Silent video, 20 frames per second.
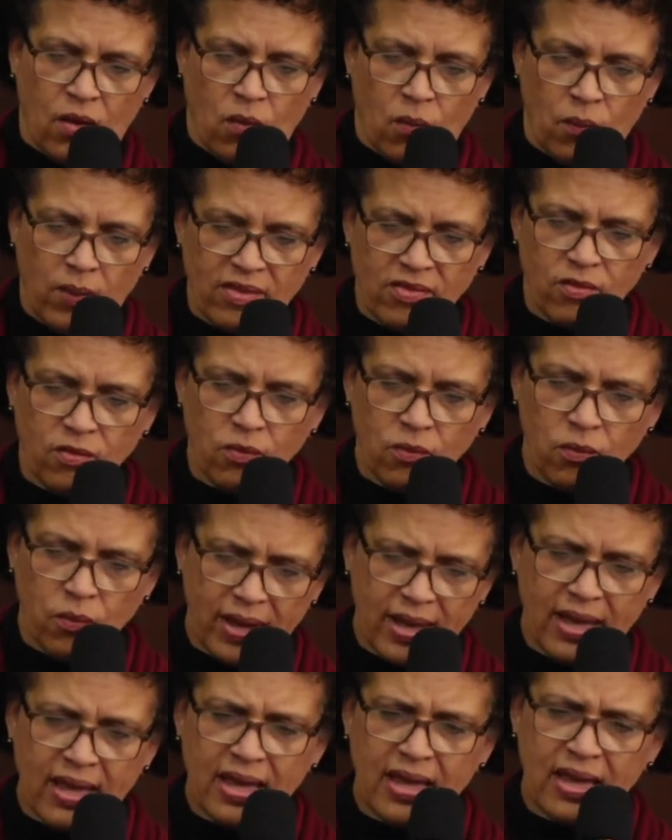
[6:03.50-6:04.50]
when the
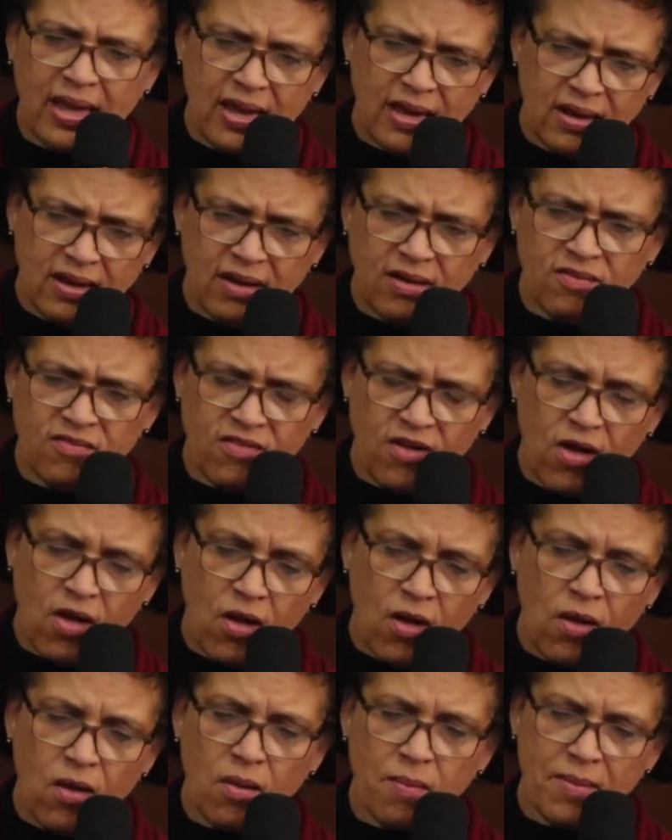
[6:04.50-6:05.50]
weight of
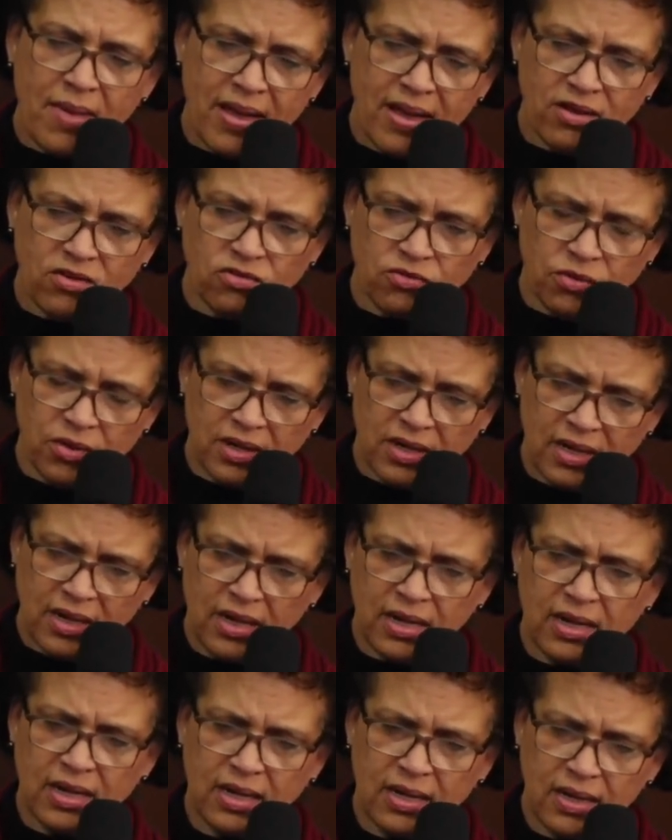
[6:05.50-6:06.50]
all my
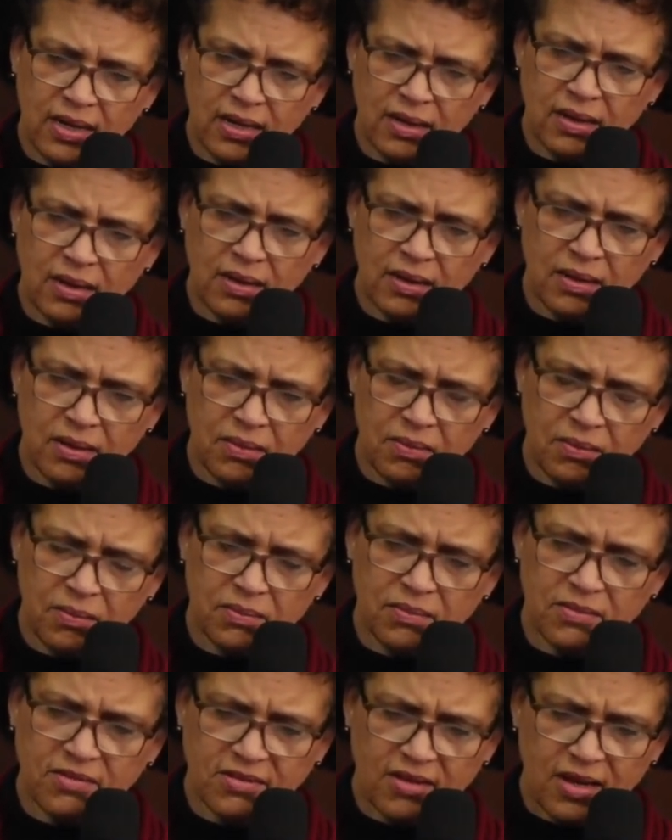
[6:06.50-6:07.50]

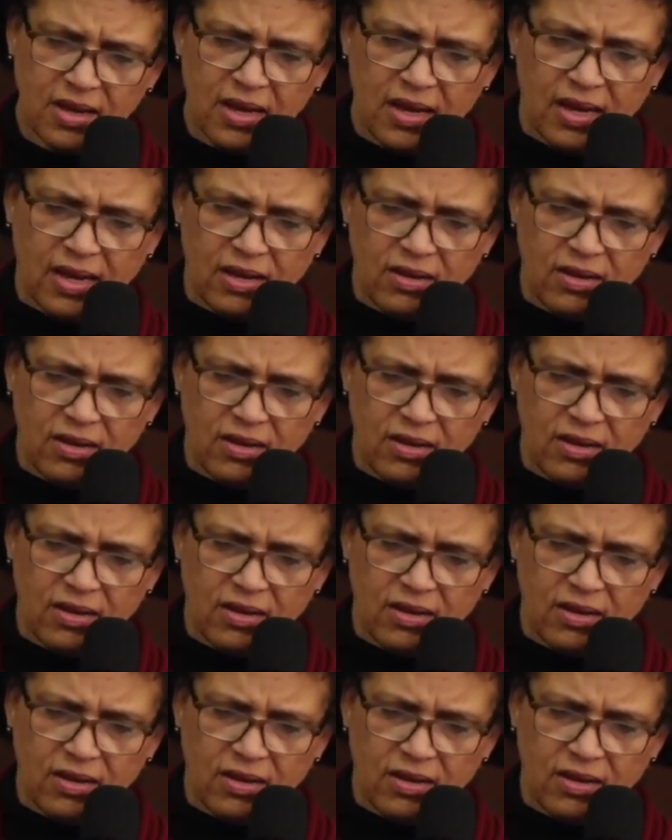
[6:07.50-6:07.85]
dreams